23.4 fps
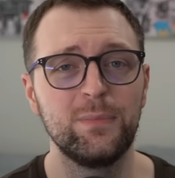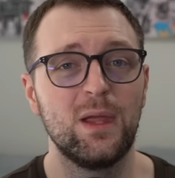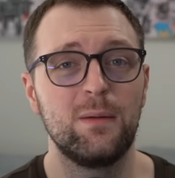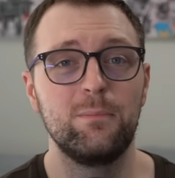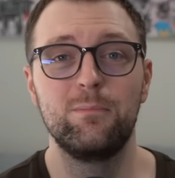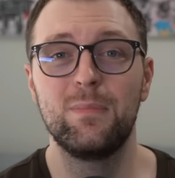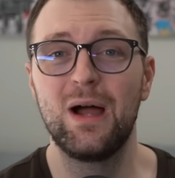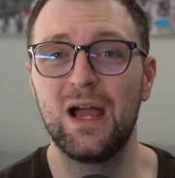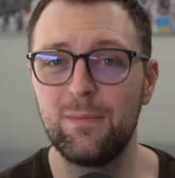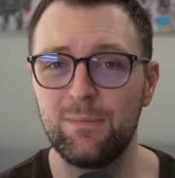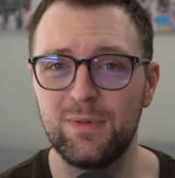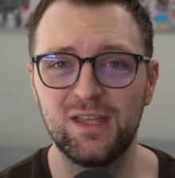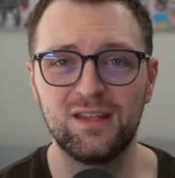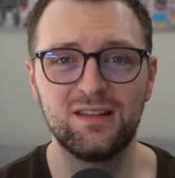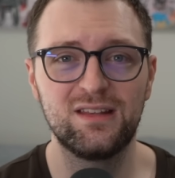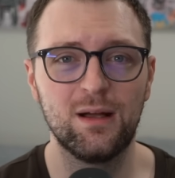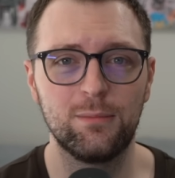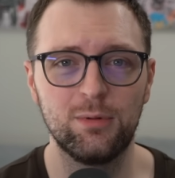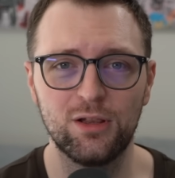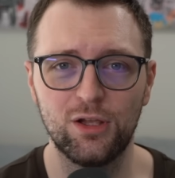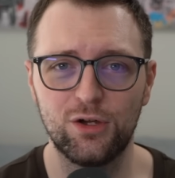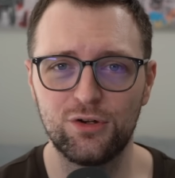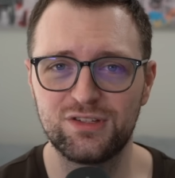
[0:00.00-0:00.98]
Might be
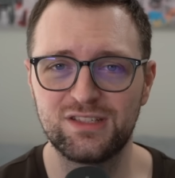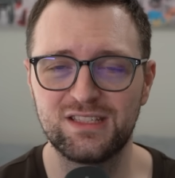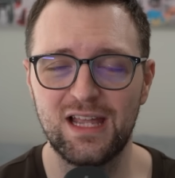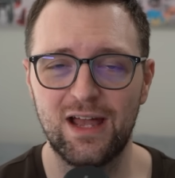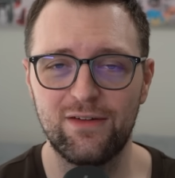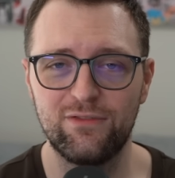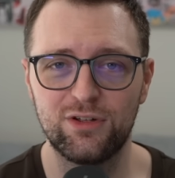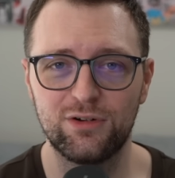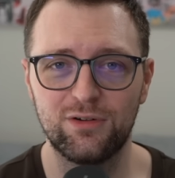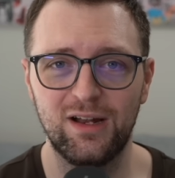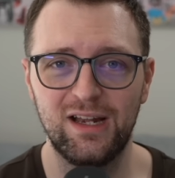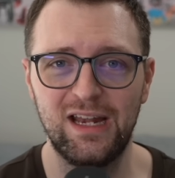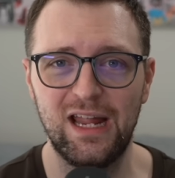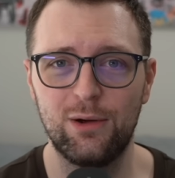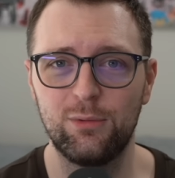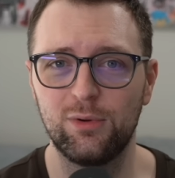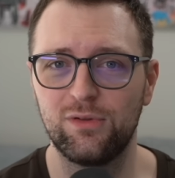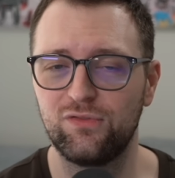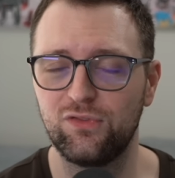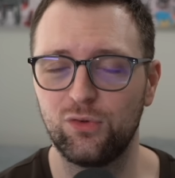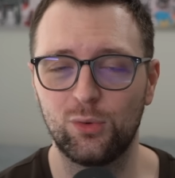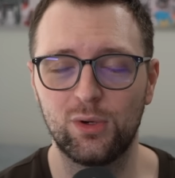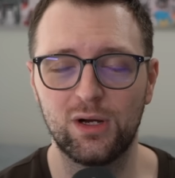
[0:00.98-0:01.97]
007 right now
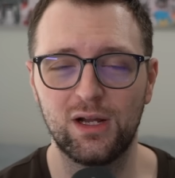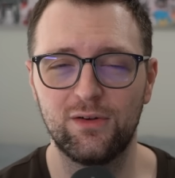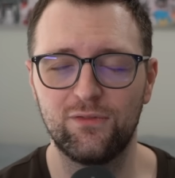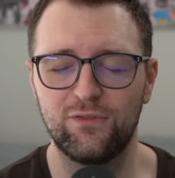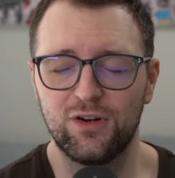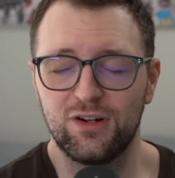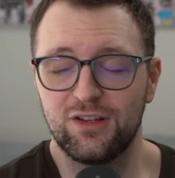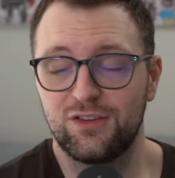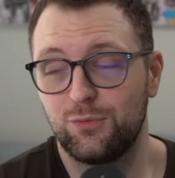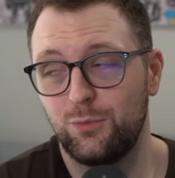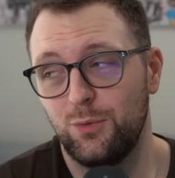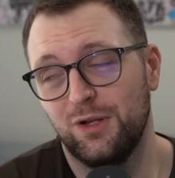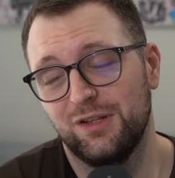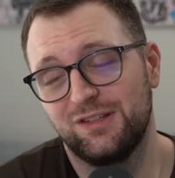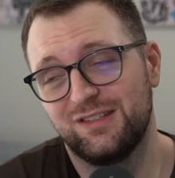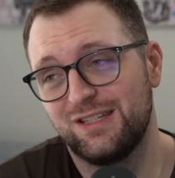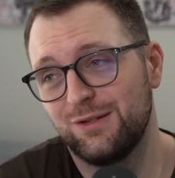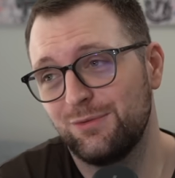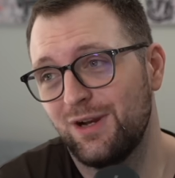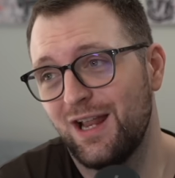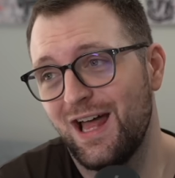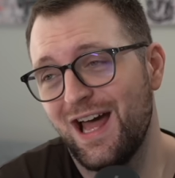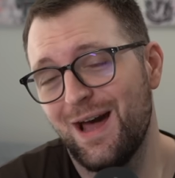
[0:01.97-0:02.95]
with Florian Wirtz. We'll
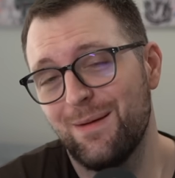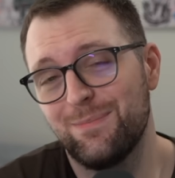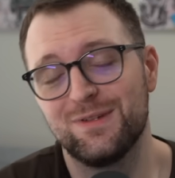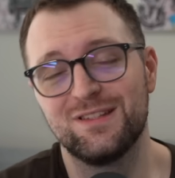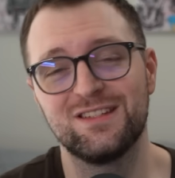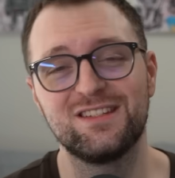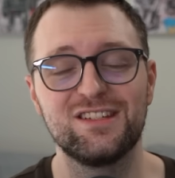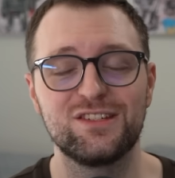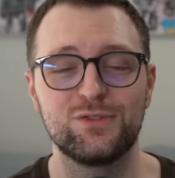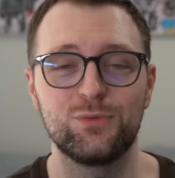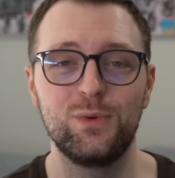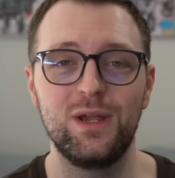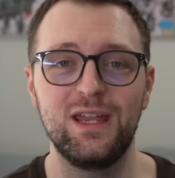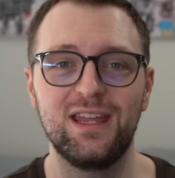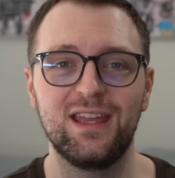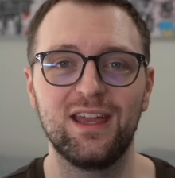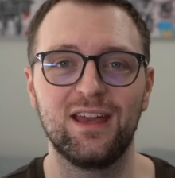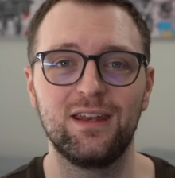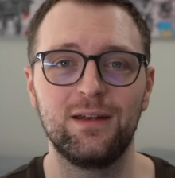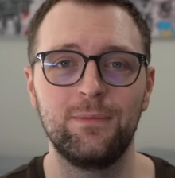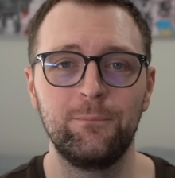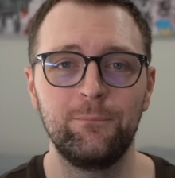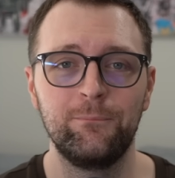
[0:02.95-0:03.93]
see what happens this
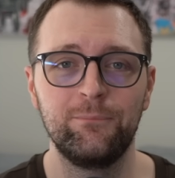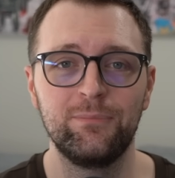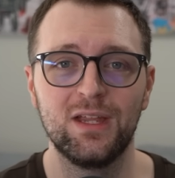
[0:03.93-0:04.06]
weekend.